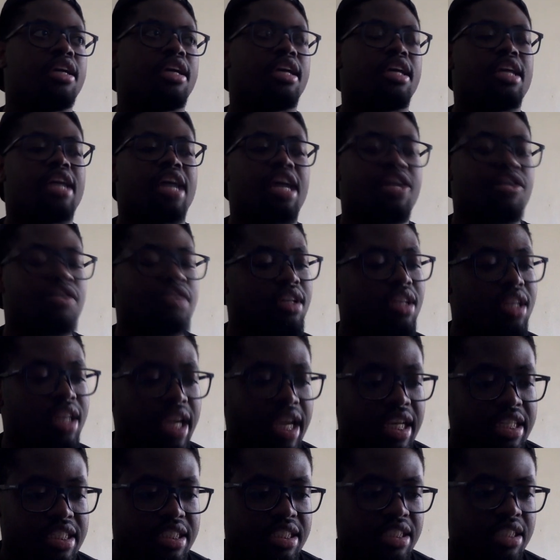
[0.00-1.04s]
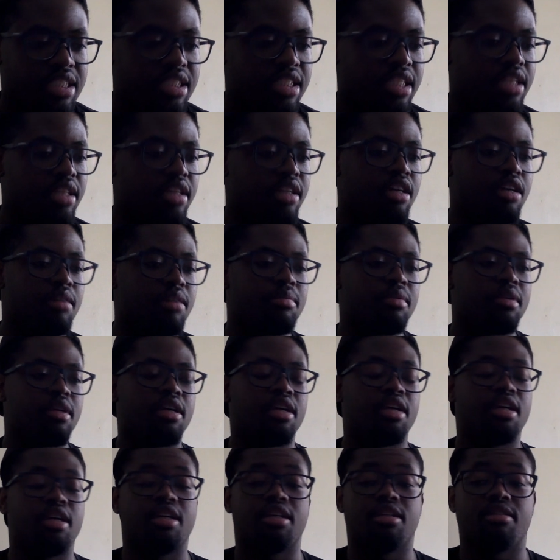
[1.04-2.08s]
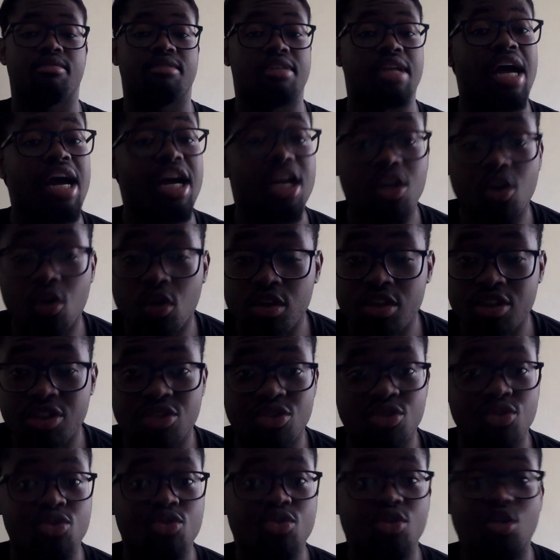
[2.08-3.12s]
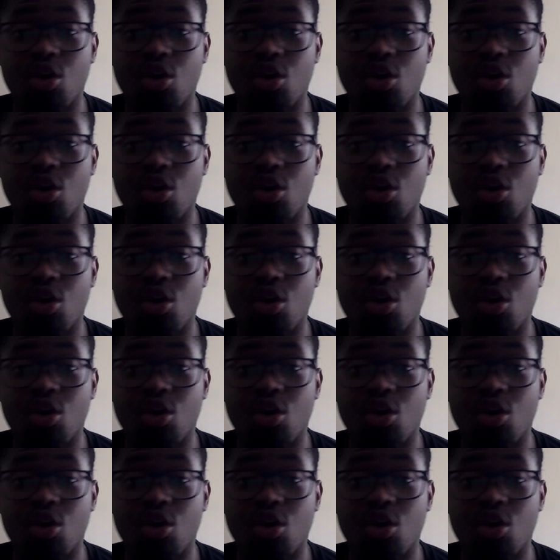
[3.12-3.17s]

getting out of relationship, not going to school,